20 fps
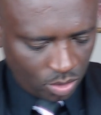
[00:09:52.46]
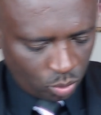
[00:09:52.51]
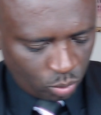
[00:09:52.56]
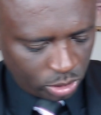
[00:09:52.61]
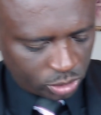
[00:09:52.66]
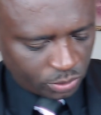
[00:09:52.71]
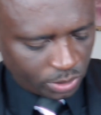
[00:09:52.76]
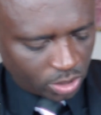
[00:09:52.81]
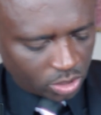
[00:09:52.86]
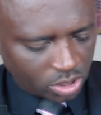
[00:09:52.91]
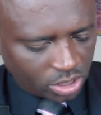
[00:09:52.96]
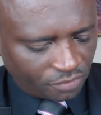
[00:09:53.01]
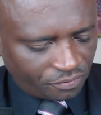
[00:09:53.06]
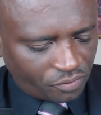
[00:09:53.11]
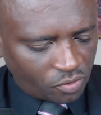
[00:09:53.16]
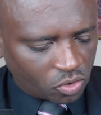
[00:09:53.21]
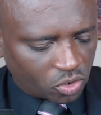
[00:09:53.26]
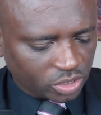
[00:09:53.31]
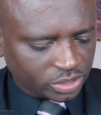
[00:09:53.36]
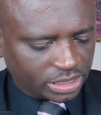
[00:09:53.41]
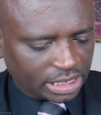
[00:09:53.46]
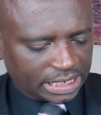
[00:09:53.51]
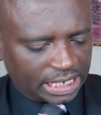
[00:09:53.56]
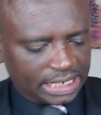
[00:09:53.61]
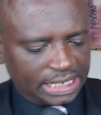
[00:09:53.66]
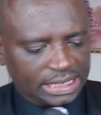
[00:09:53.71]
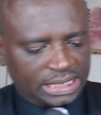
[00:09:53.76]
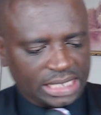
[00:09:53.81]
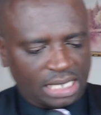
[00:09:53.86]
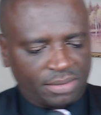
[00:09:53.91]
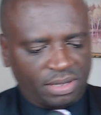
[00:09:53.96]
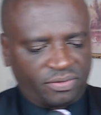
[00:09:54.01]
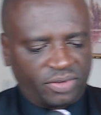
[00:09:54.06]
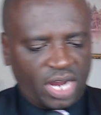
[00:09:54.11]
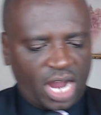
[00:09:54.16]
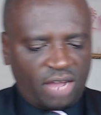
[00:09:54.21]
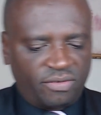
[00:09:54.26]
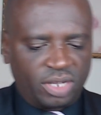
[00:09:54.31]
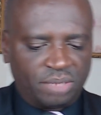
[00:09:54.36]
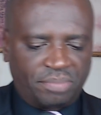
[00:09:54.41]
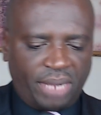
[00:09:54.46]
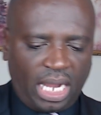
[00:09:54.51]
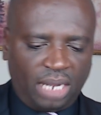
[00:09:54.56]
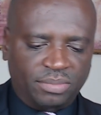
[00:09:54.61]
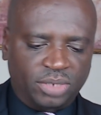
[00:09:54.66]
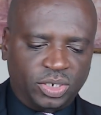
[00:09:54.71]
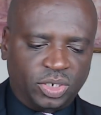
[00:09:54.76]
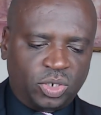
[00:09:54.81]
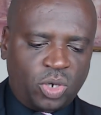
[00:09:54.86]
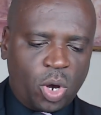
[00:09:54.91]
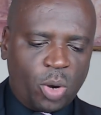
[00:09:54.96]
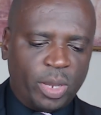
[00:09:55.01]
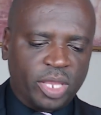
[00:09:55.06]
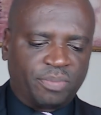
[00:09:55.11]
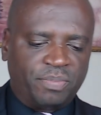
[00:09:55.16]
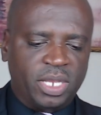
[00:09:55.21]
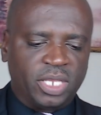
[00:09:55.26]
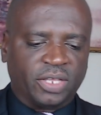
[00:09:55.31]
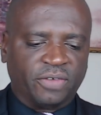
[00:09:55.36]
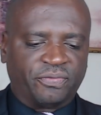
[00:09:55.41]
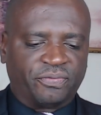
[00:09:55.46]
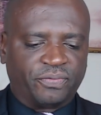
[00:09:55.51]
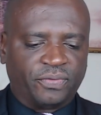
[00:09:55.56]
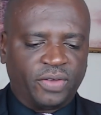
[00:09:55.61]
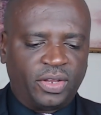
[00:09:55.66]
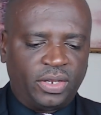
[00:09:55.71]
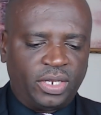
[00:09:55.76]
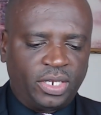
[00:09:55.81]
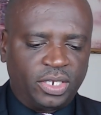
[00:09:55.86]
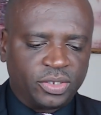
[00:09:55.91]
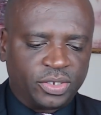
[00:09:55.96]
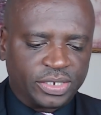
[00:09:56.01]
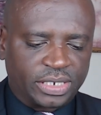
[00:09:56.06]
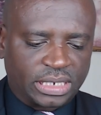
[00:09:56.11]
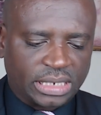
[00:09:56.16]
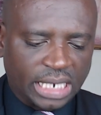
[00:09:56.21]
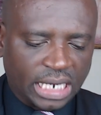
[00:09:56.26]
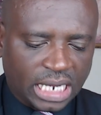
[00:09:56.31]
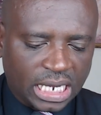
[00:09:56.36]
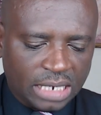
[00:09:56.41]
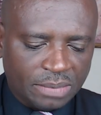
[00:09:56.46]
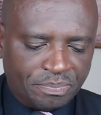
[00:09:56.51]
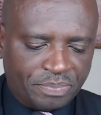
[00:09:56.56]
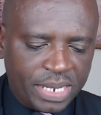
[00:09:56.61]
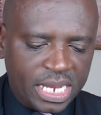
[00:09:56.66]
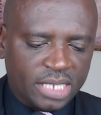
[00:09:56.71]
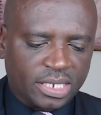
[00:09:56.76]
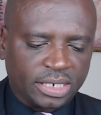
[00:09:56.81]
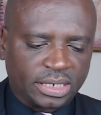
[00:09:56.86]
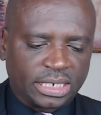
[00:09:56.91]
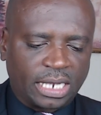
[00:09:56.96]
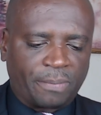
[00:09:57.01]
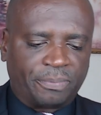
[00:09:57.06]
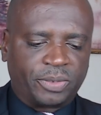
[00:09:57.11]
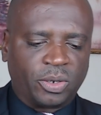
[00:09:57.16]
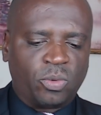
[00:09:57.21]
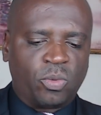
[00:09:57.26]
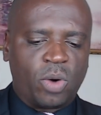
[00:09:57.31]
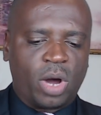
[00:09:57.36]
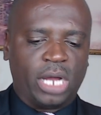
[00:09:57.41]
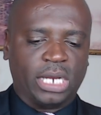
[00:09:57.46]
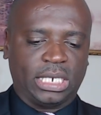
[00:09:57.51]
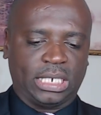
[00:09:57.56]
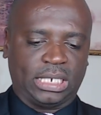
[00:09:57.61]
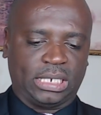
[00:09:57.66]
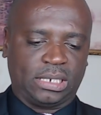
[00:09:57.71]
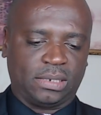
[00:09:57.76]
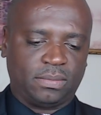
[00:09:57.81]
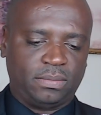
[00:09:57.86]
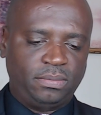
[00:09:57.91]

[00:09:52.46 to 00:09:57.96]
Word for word: which we're going to focus on at this time, if you have your Bibles, go with me to 2 Peter chapter 1,